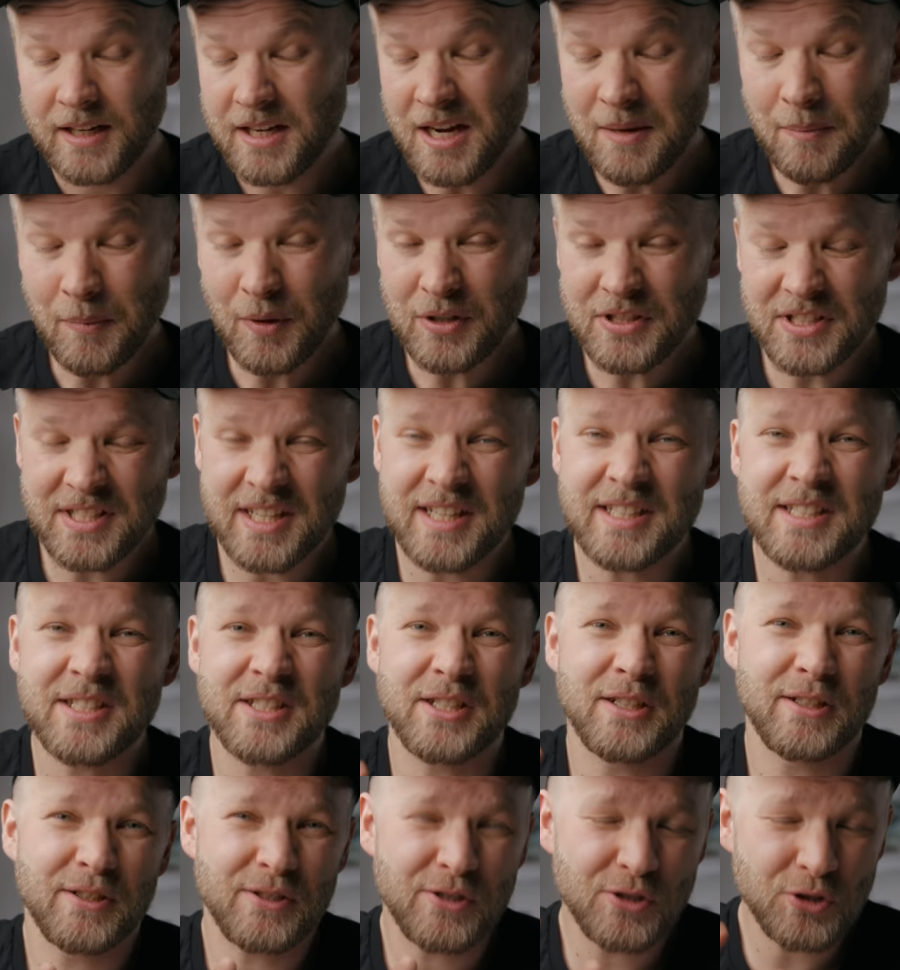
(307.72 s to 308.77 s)
Number
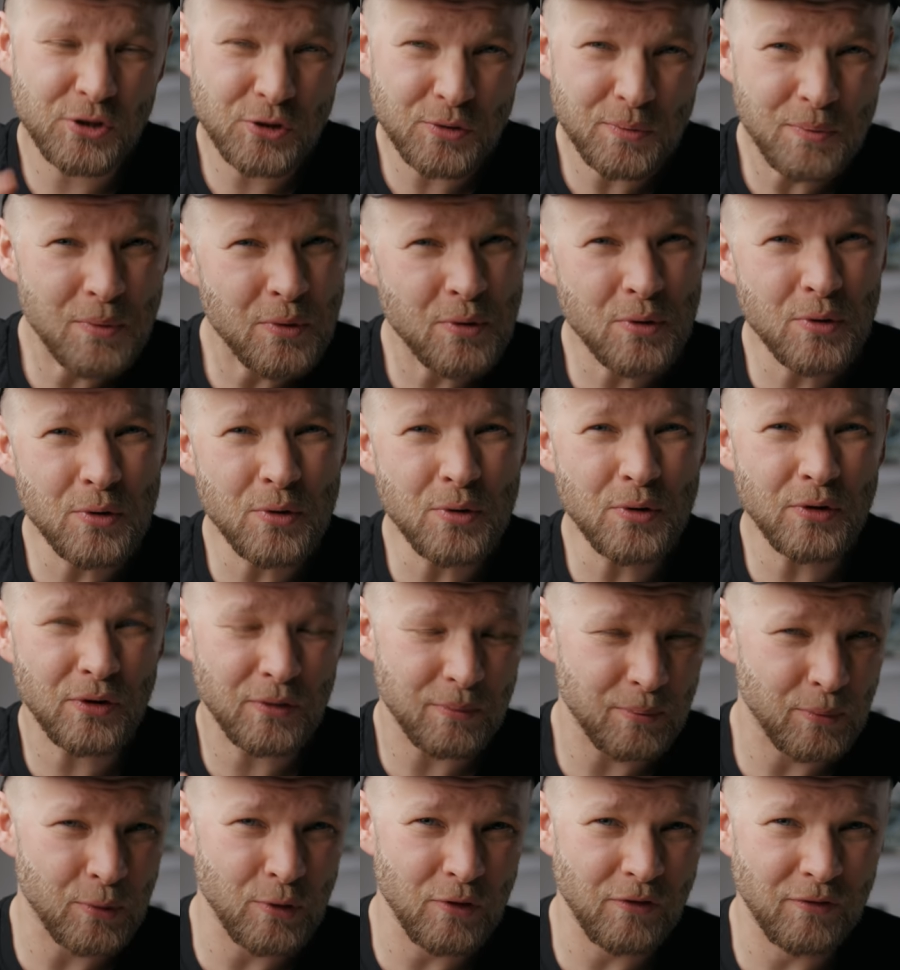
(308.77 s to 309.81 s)
six, smooth
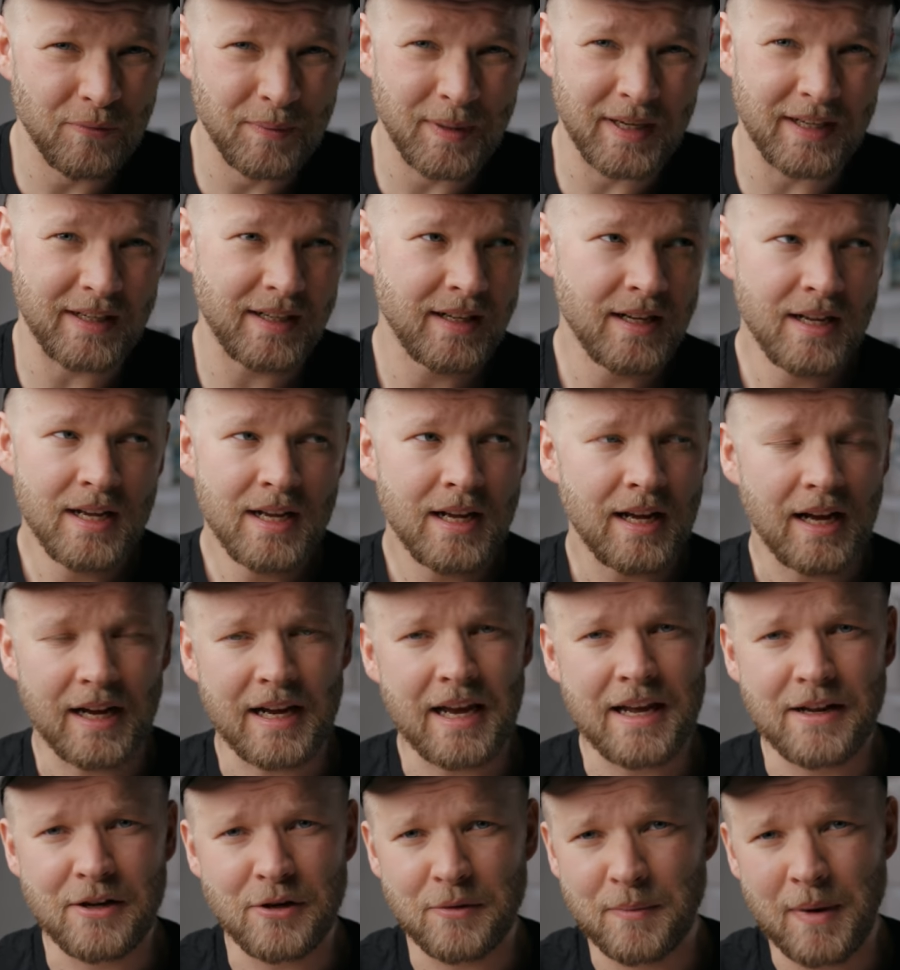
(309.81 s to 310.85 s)
movement.
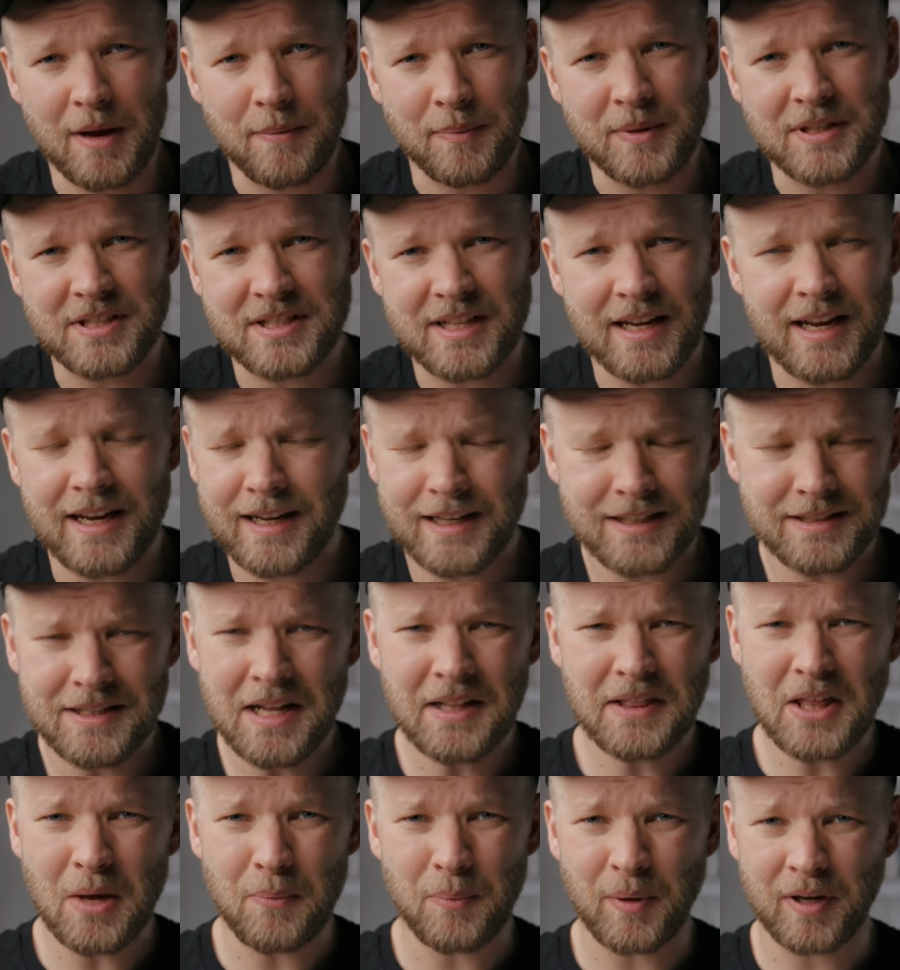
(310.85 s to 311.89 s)
Again, you might be saying, it's
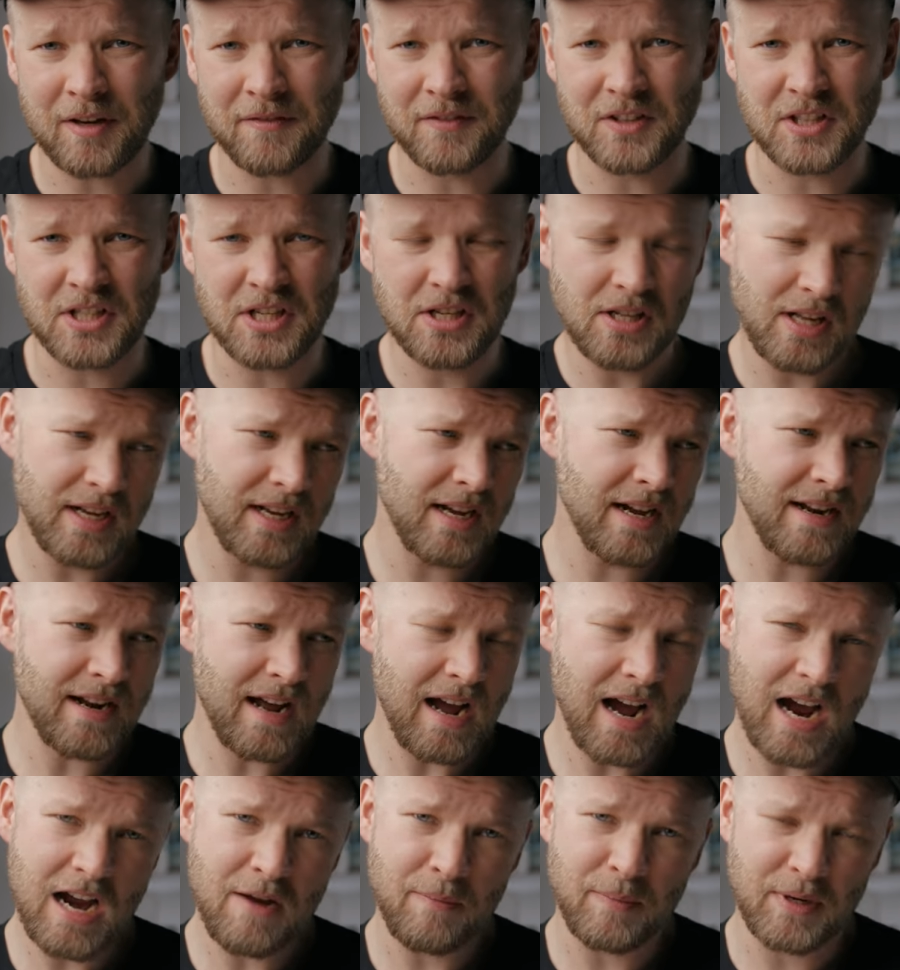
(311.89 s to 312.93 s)
not that big of a deal. I got
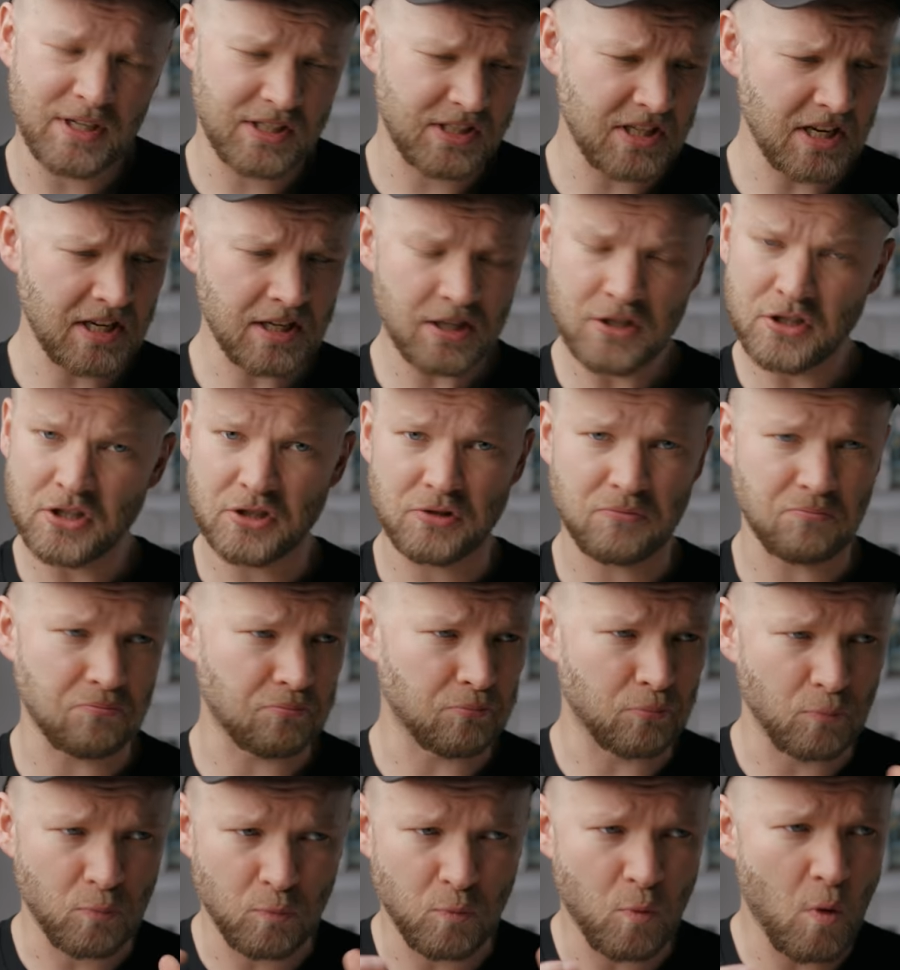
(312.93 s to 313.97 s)
IBIS. I can just
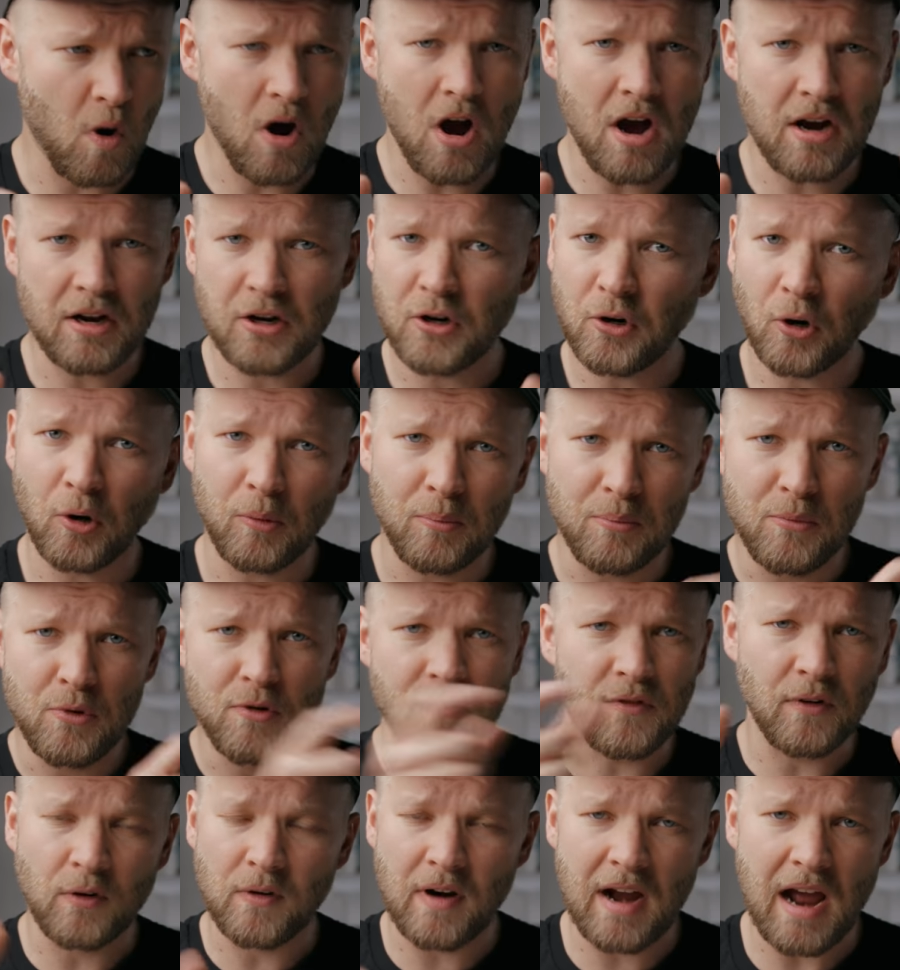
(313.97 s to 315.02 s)
walk or
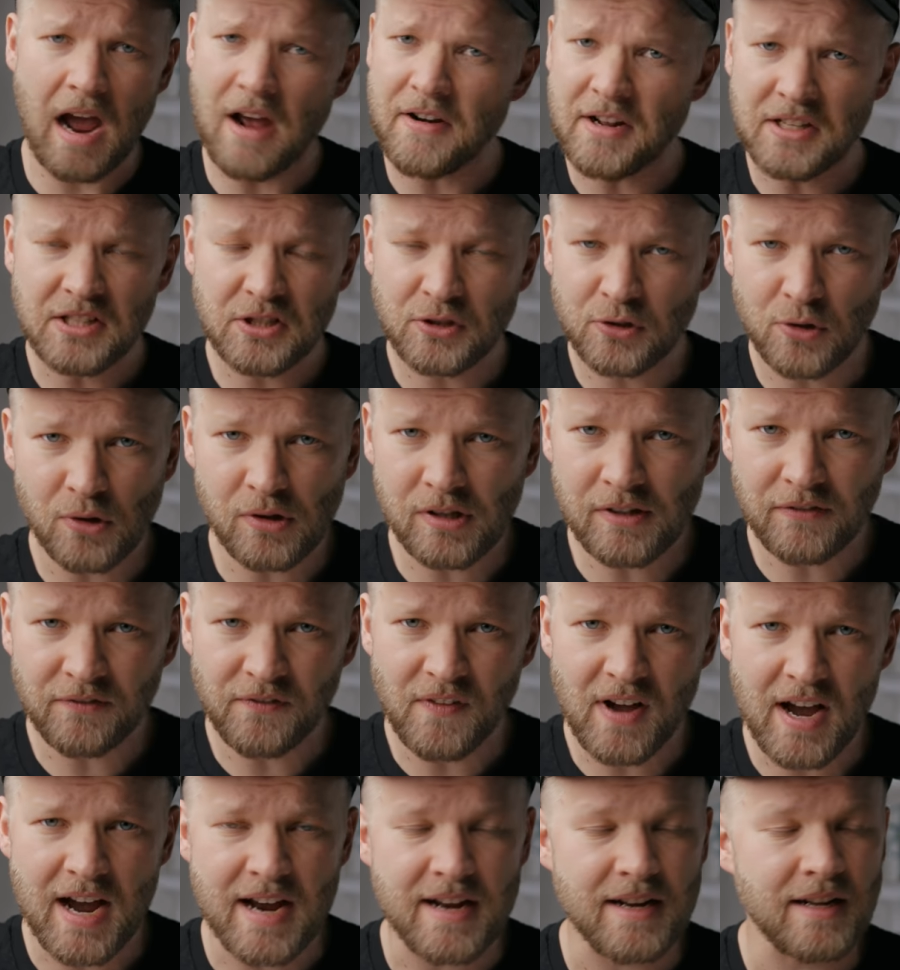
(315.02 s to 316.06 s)
move around. It's totally
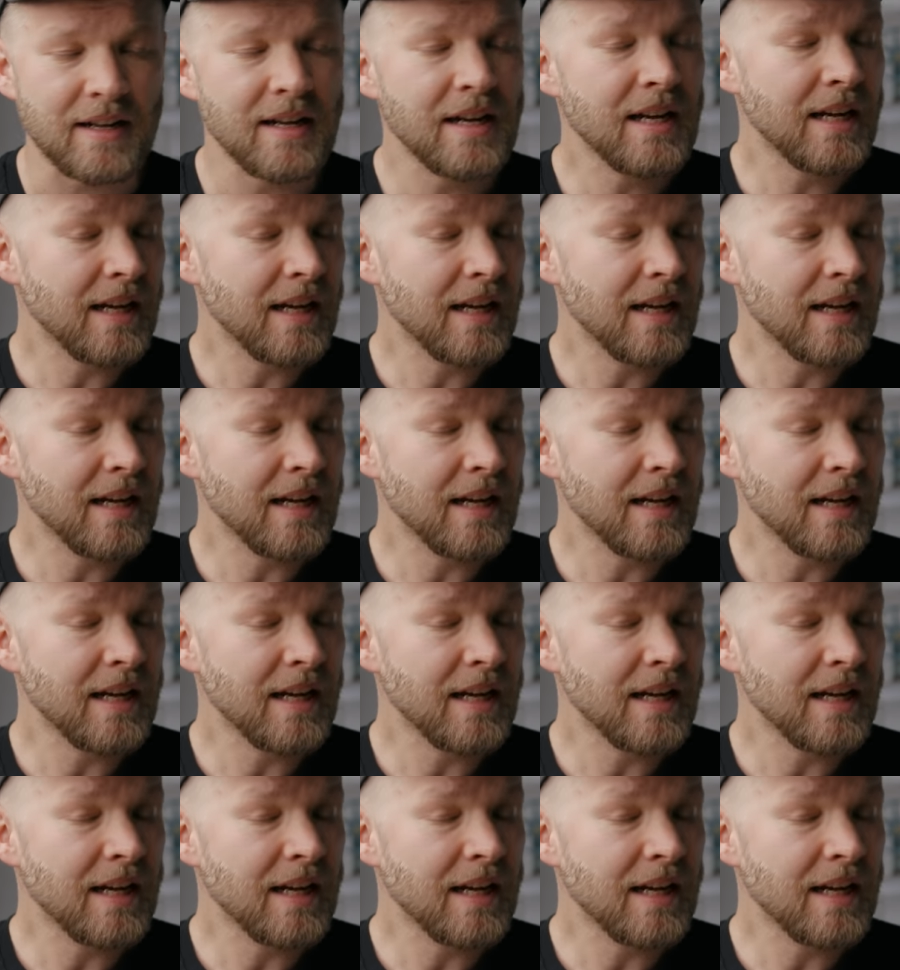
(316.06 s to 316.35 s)
fine.